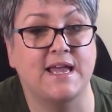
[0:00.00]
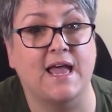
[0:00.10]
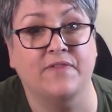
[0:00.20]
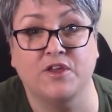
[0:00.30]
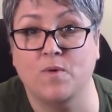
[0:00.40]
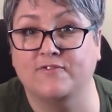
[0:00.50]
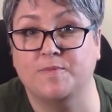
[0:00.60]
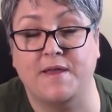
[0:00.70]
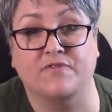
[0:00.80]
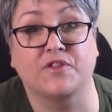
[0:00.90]
and then you have to
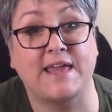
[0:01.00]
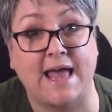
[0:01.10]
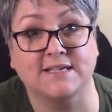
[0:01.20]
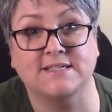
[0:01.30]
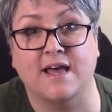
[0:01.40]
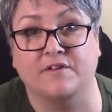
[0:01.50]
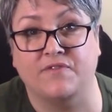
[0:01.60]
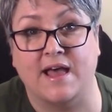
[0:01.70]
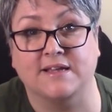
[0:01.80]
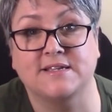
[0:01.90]
pay for the gas out of
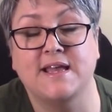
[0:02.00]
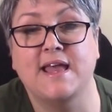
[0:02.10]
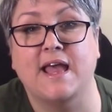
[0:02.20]
that.